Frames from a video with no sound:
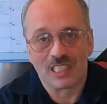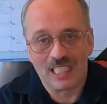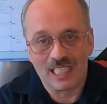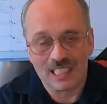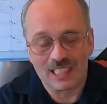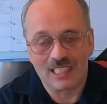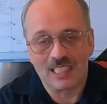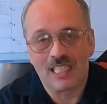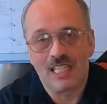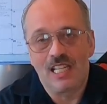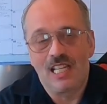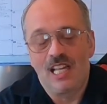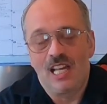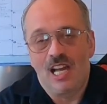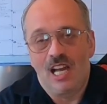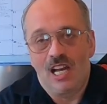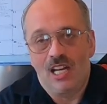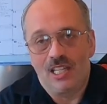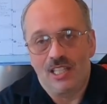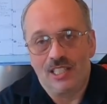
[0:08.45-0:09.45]
kit
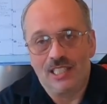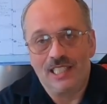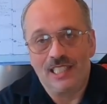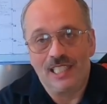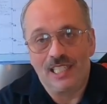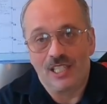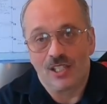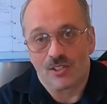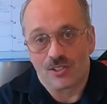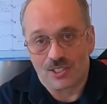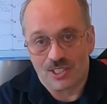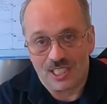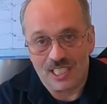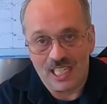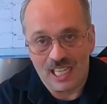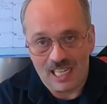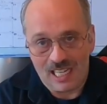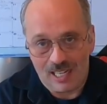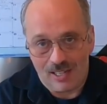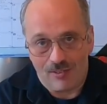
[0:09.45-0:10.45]
in the
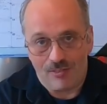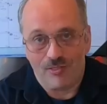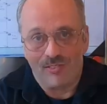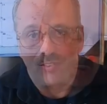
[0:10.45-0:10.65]
RCAF.